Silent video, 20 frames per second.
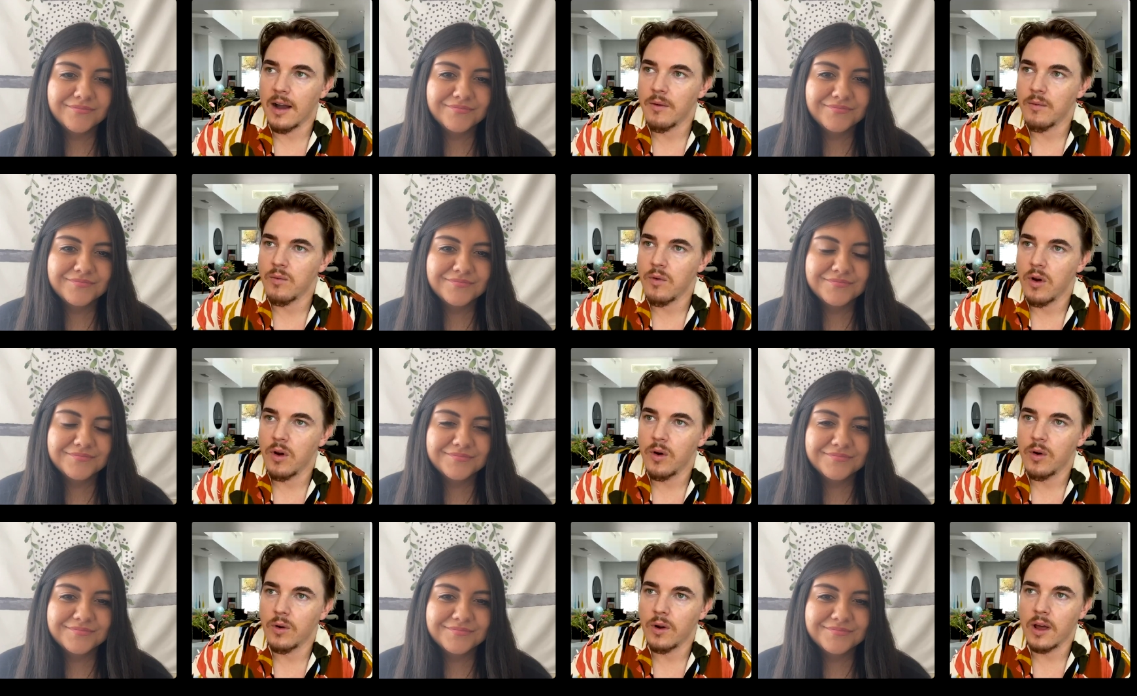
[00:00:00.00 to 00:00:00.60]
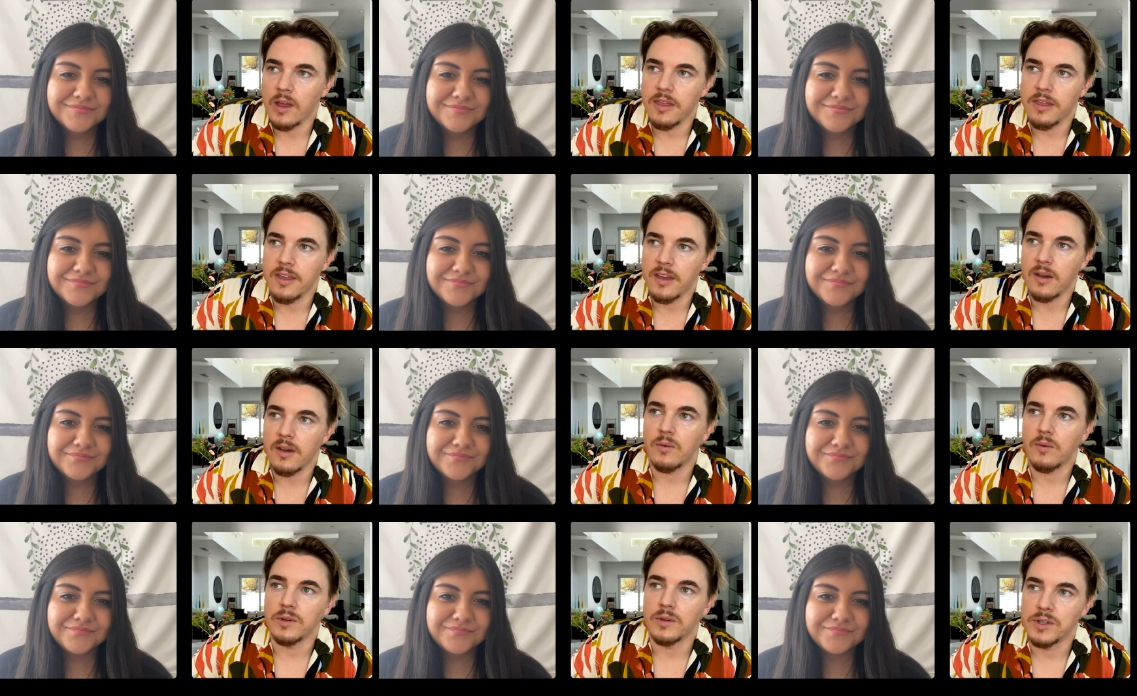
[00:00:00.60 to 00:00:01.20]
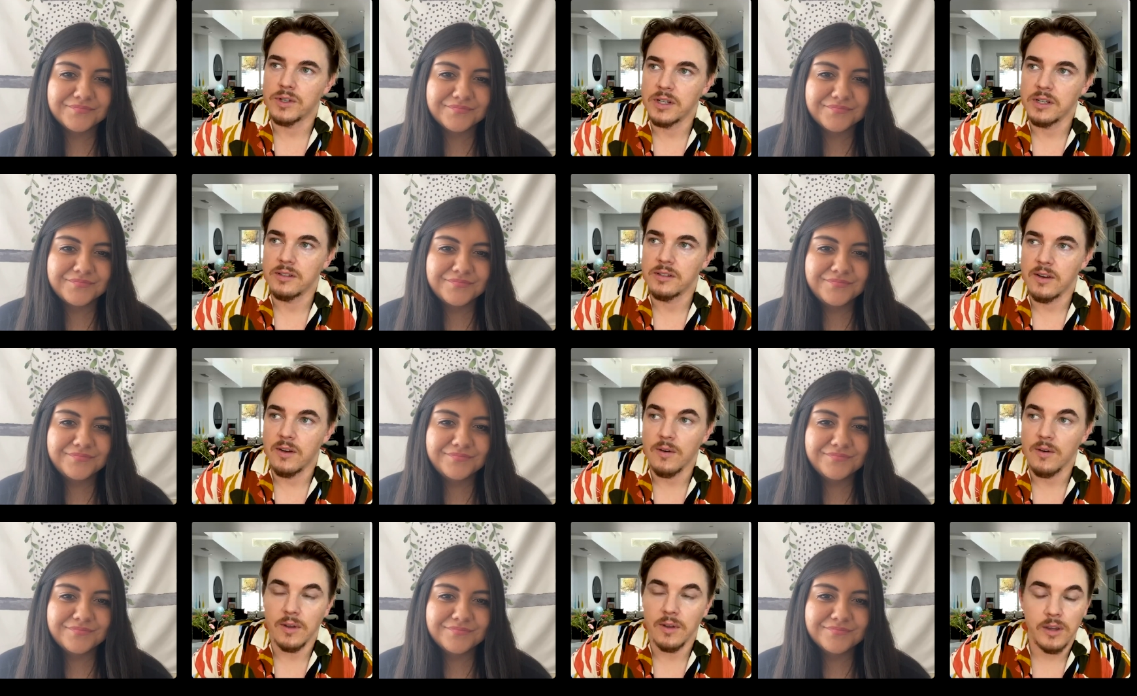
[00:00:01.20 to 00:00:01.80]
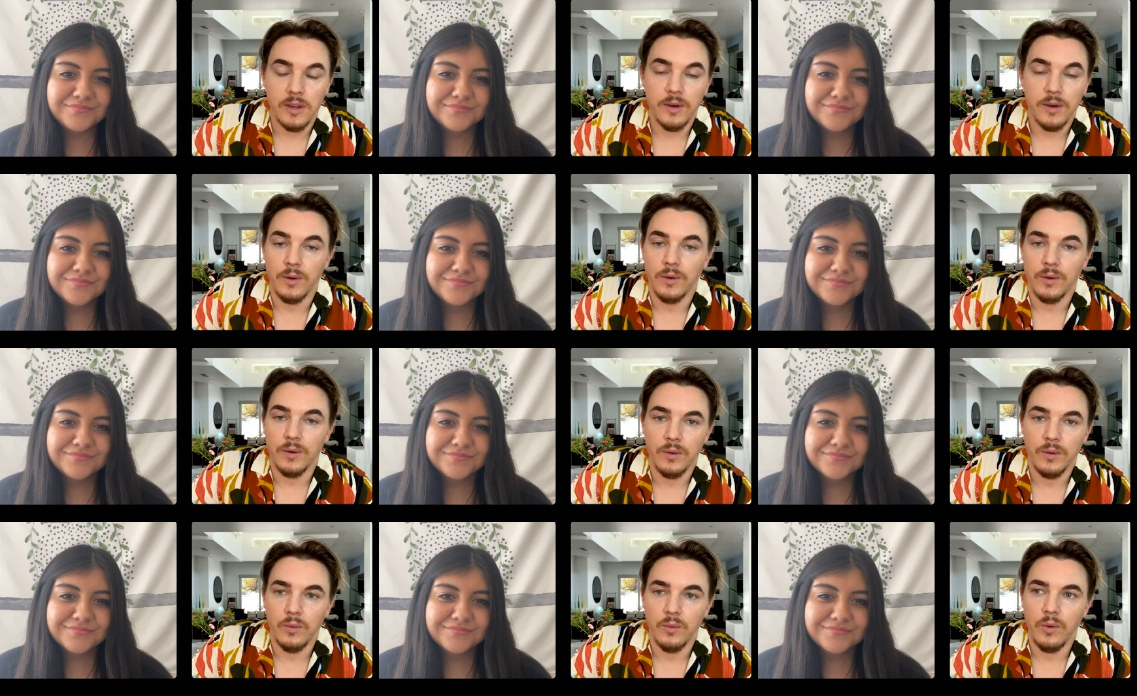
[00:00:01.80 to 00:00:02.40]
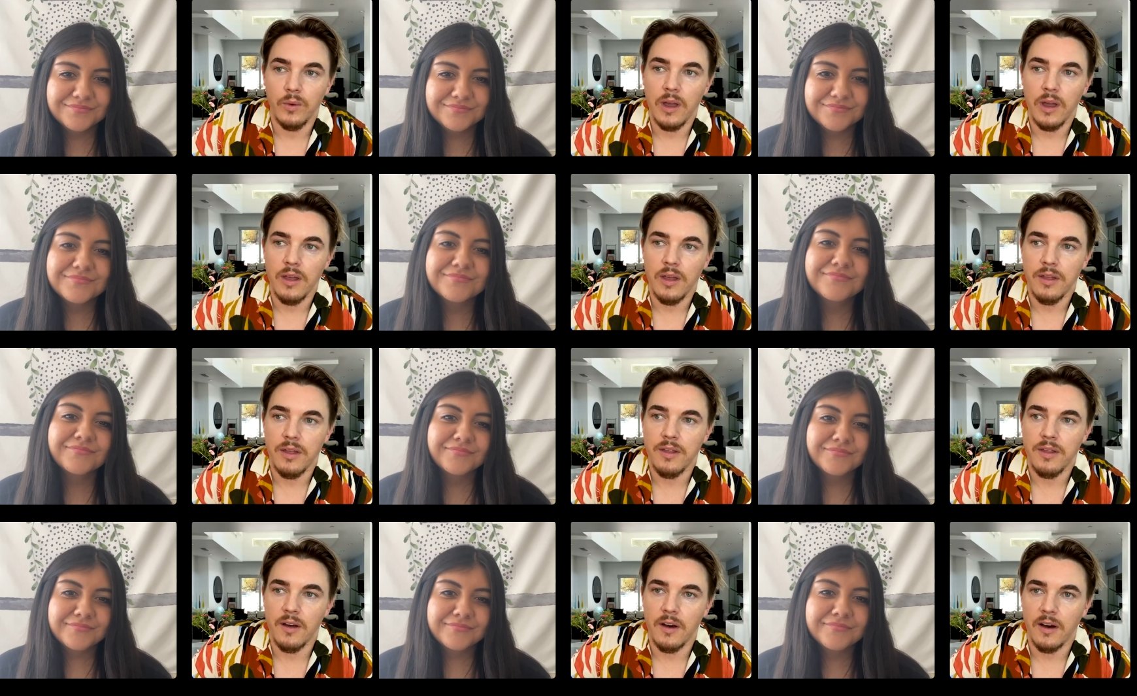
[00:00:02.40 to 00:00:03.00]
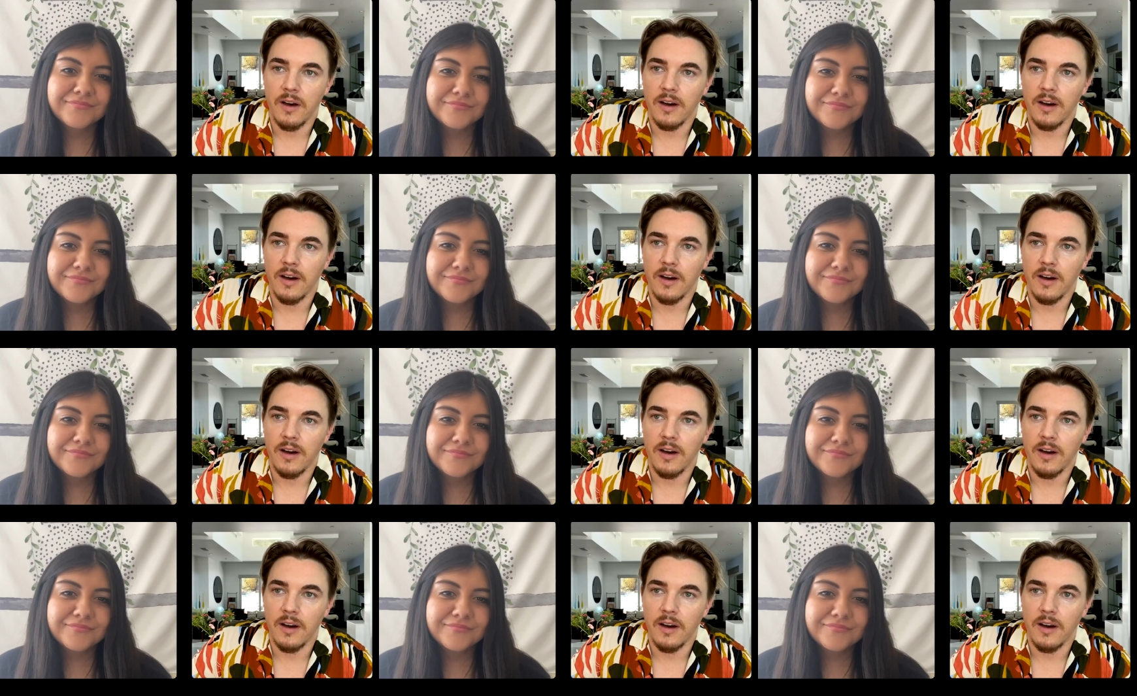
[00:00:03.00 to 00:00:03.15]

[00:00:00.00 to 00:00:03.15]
Speaker 1: I wrote, I think, was She's No You with